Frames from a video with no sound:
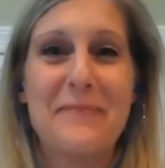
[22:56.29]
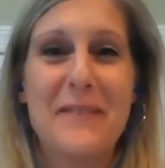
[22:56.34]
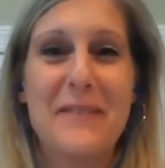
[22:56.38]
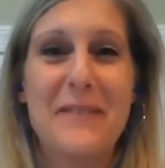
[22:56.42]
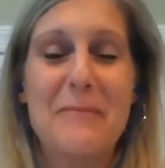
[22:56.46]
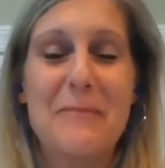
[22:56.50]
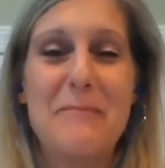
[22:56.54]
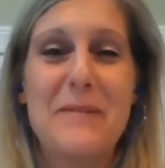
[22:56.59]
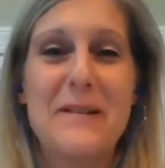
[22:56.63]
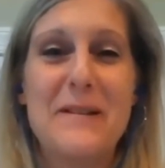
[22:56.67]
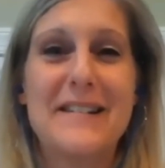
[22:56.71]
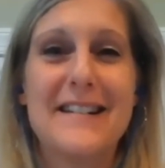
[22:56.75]

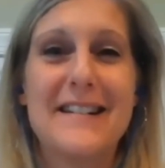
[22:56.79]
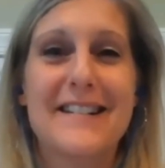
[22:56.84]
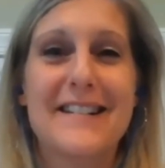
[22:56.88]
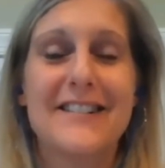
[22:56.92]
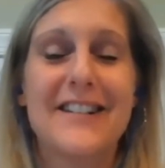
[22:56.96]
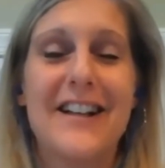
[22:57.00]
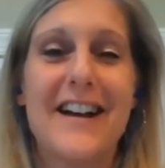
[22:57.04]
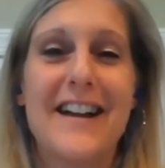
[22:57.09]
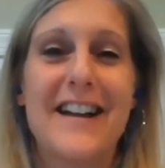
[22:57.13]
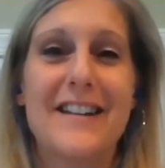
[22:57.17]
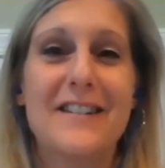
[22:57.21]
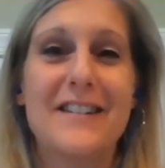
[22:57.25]
business
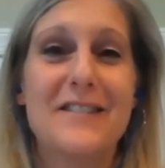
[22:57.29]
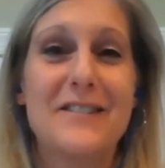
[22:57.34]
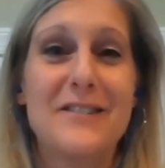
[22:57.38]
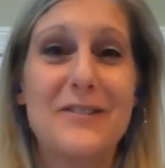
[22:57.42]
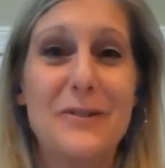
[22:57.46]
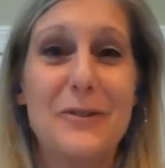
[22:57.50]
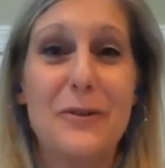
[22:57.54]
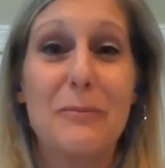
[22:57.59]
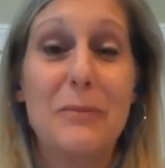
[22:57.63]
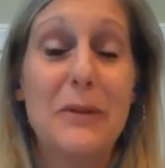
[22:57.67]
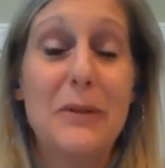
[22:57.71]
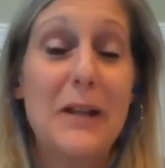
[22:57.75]
clients
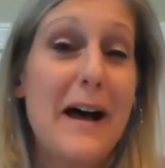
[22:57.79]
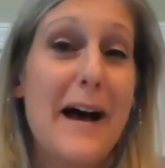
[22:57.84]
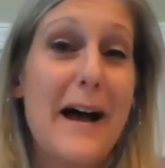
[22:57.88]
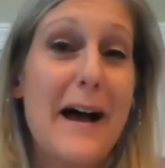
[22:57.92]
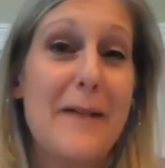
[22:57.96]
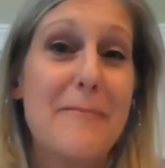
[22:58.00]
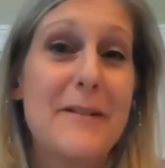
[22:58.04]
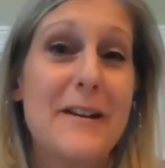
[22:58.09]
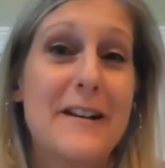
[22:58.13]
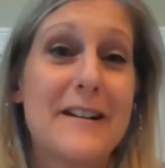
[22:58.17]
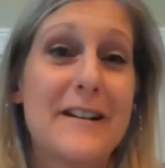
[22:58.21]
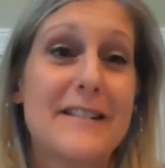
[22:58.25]
to
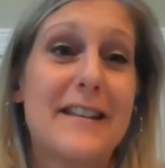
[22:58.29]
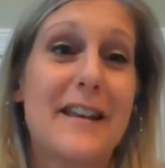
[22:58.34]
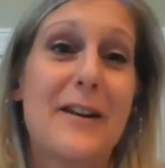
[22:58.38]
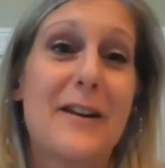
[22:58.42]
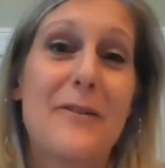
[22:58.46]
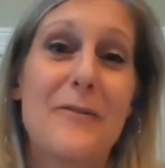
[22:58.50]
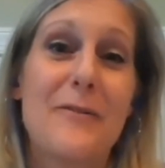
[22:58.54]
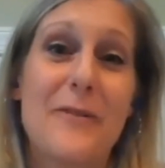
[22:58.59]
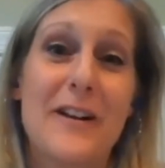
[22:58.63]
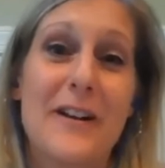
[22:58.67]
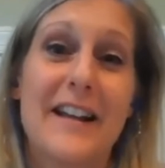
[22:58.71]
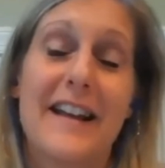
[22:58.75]
apply because they
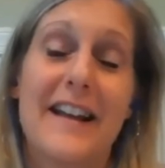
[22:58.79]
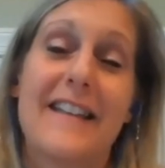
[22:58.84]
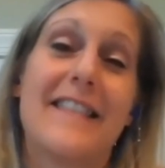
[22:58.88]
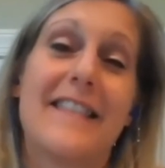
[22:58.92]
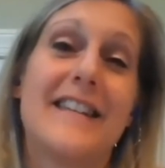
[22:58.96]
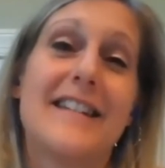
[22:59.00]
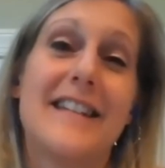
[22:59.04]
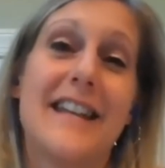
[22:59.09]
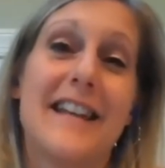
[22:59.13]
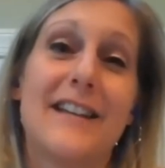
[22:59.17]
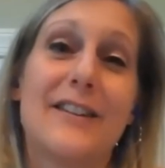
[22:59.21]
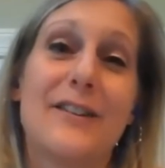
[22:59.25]
don't want to get the
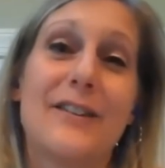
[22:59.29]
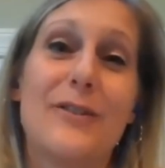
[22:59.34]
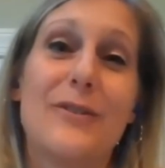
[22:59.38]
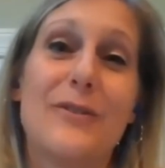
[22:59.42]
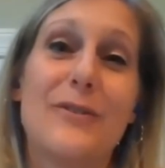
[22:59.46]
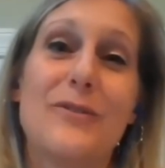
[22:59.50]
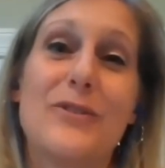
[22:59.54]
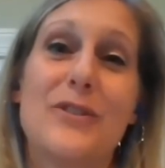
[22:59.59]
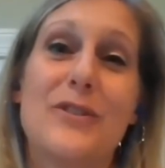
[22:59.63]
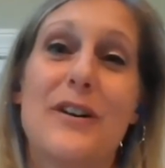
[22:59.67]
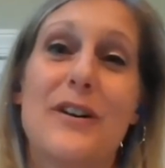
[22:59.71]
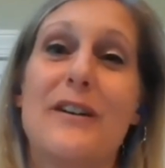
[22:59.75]

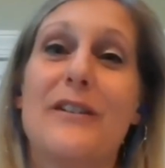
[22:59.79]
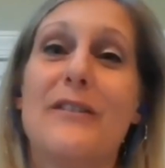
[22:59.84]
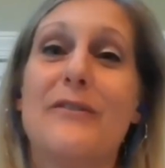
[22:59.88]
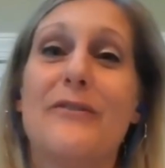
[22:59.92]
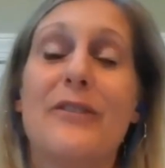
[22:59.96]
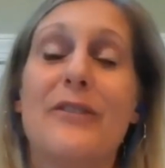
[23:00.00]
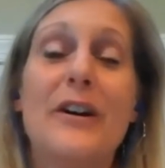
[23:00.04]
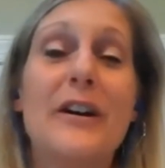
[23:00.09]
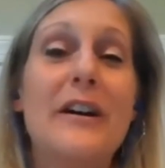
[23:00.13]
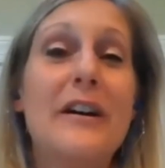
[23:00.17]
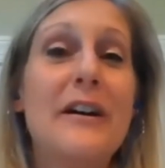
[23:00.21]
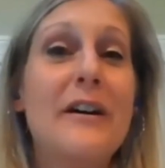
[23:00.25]
deluge
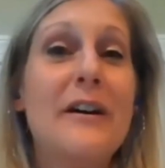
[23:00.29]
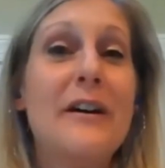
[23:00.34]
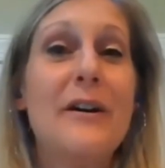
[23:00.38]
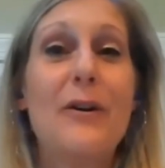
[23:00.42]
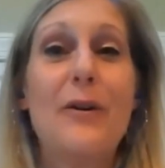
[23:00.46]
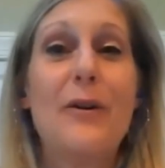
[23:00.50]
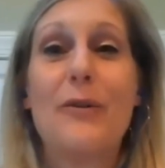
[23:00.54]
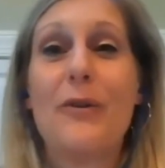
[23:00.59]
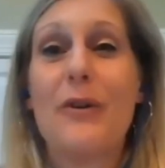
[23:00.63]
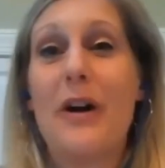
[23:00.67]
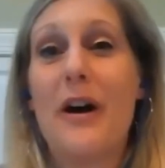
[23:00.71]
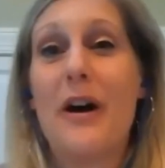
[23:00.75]
of
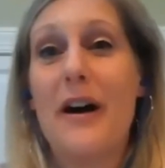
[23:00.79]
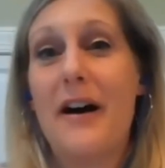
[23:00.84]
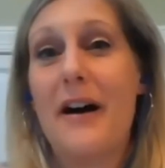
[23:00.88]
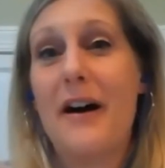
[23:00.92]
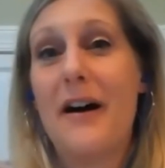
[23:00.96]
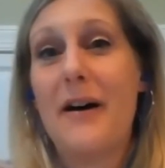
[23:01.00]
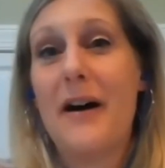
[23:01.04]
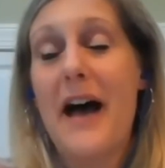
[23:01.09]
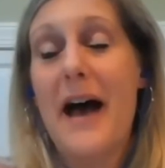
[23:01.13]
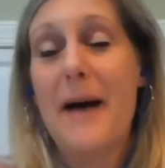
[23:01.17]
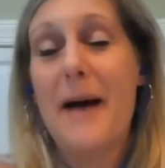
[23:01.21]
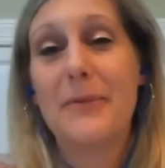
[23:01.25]

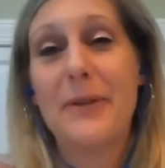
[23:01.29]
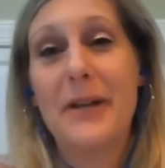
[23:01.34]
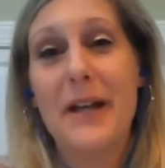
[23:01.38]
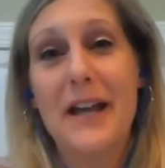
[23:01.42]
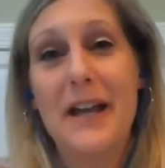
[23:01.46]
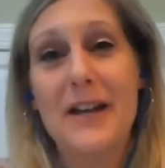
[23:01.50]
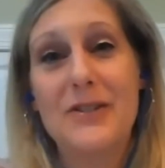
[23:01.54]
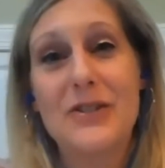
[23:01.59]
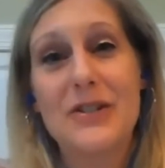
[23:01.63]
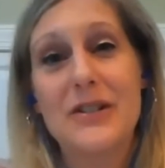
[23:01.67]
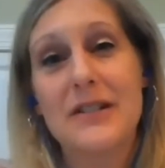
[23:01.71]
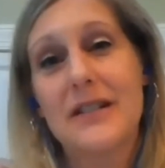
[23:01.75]

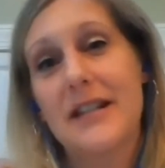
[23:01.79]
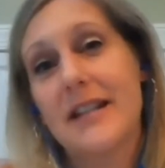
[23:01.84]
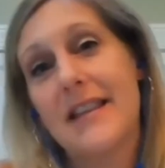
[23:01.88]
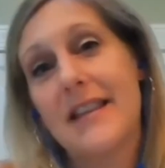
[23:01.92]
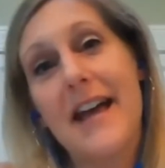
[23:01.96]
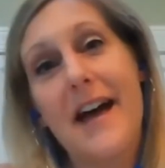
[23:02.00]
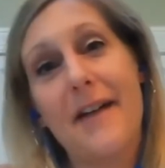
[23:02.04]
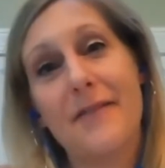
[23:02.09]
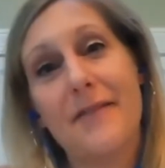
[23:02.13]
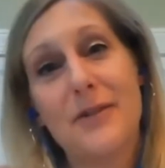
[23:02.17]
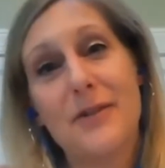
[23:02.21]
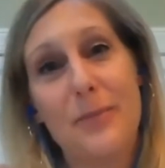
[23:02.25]
applications that
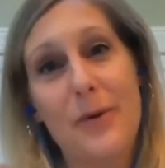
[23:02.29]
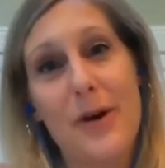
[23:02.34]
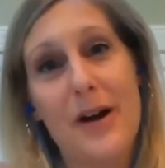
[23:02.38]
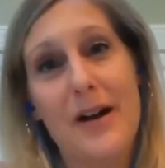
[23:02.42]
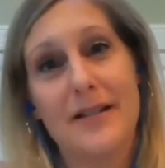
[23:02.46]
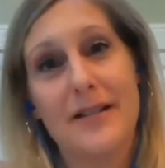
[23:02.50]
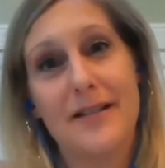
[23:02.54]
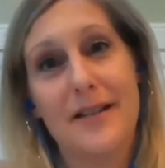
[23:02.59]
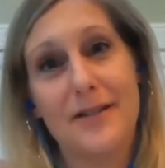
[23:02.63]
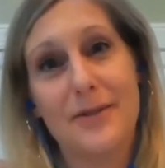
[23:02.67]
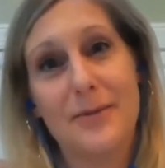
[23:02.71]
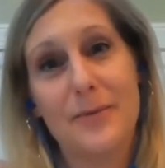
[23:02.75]
they have to
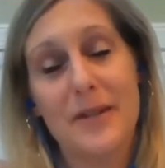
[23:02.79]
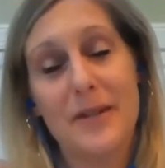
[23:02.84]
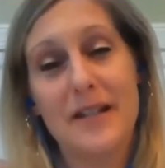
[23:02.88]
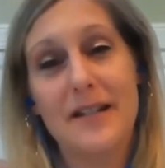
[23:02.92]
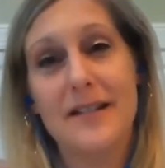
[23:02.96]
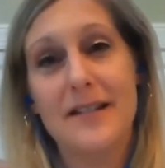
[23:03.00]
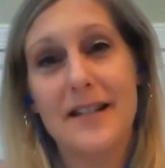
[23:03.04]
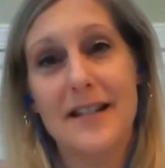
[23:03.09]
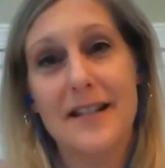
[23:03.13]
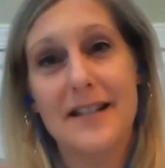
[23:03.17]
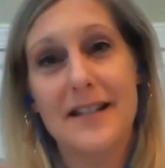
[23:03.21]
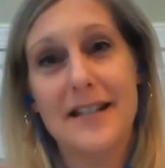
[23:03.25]
process within
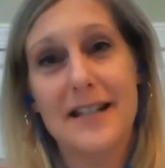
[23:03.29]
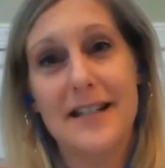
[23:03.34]
60